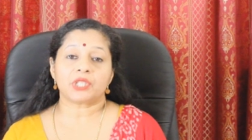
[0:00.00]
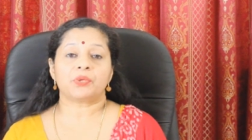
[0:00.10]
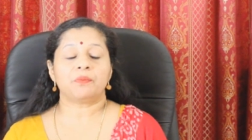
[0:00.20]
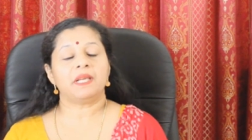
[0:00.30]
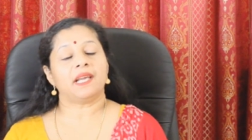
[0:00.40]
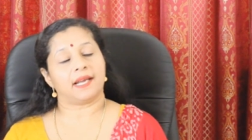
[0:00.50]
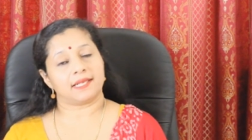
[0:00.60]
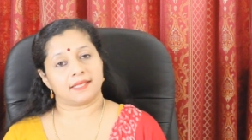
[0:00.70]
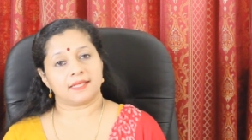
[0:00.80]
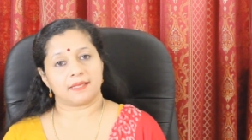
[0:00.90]
should be
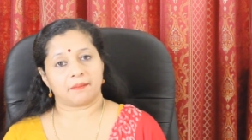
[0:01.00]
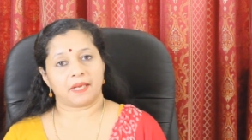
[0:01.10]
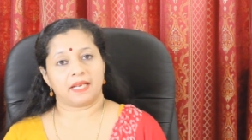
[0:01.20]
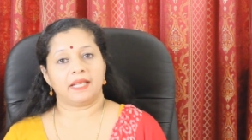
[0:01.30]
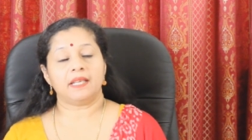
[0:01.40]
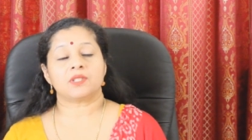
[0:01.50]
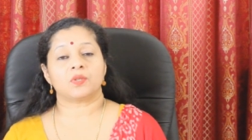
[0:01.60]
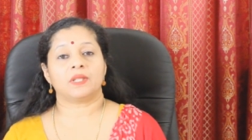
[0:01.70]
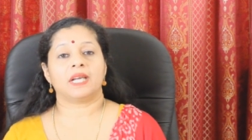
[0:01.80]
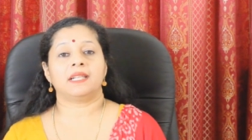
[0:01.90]
answered separately
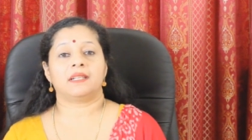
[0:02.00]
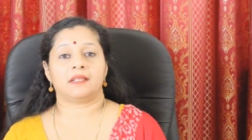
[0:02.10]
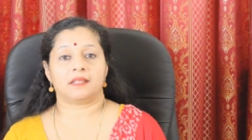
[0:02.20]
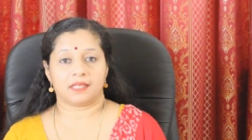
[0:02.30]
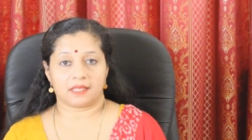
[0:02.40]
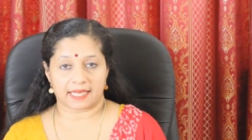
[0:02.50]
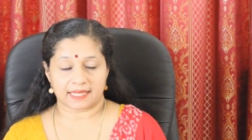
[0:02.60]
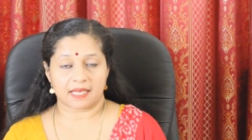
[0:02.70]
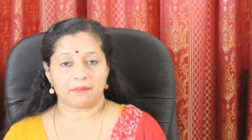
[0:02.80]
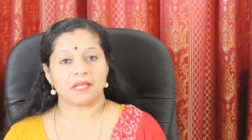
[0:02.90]
so that the
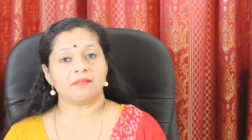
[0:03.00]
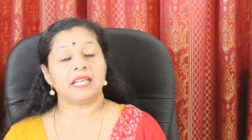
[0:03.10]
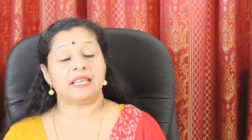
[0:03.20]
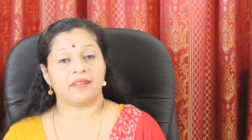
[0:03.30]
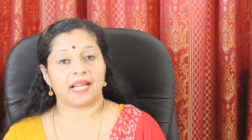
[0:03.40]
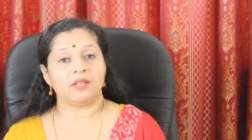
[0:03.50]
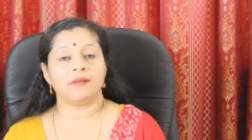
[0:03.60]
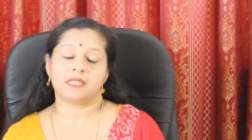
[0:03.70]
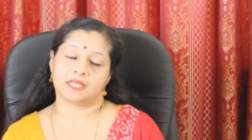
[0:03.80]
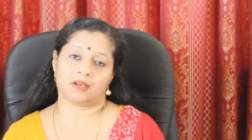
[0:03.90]
examiner will
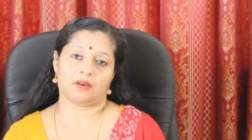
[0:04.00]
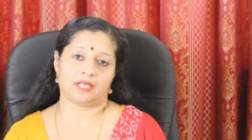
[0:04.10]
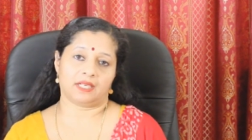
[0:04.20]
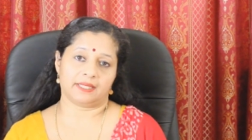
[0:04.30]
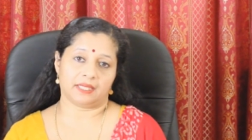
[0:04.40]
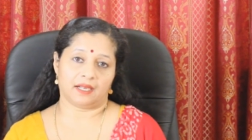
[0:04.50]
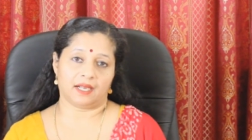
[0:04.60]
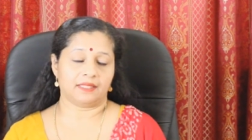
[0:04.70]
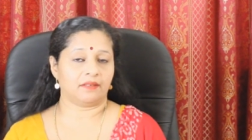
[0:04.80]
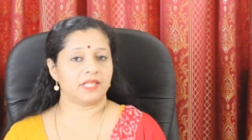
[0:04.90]
evaluate accordingly.
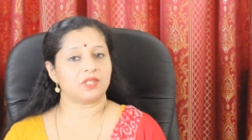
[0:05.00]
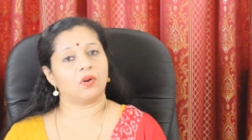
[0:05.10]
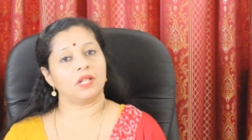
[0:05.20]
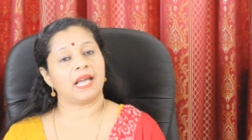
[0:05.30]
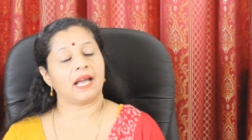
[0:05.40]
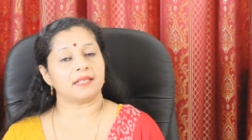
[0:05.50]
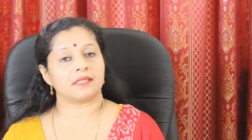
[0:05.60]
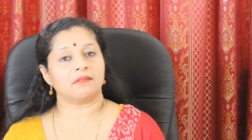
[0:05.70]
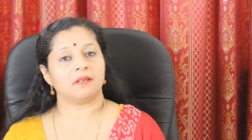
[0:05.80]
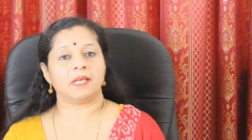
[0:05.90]
Otherwise, all the
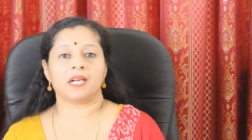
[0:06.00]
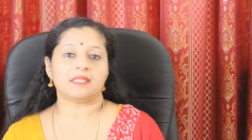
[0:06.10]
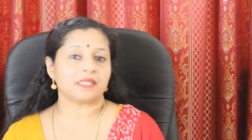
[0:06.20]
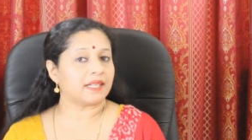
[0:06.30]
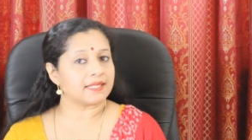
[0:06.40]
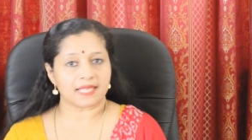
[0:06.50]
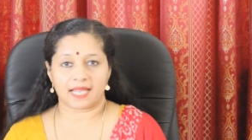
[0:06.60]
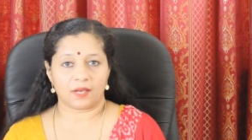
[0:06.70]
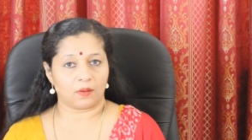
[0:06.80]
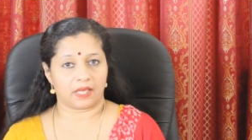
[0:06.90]
answer will be considered as
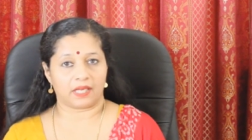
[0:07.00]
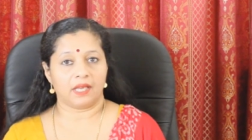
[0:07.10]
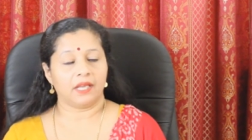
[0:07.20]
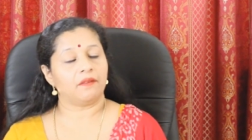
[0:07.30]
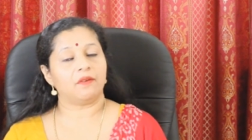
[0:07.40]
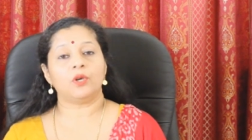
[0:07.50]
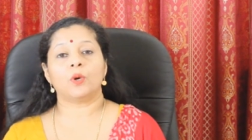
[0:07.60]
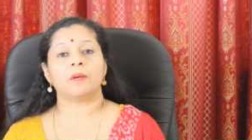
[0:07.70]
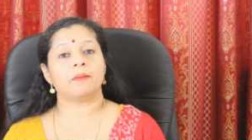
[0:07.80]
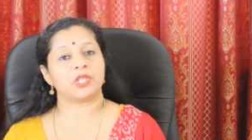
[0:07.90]
A only if you
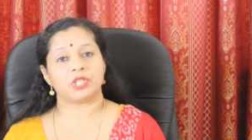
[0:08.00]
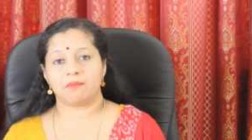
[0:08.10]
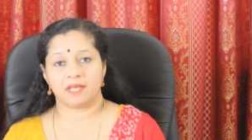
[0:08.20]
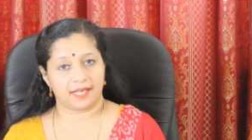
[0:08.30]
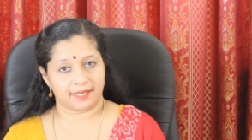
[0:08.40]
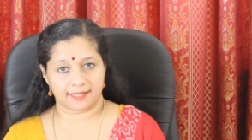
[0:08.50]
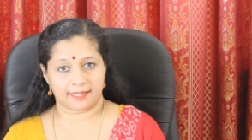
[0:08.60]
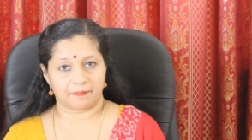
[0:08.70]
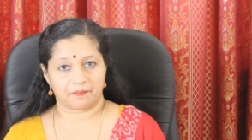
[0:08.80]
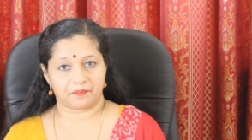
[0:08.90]
don't mention B and C.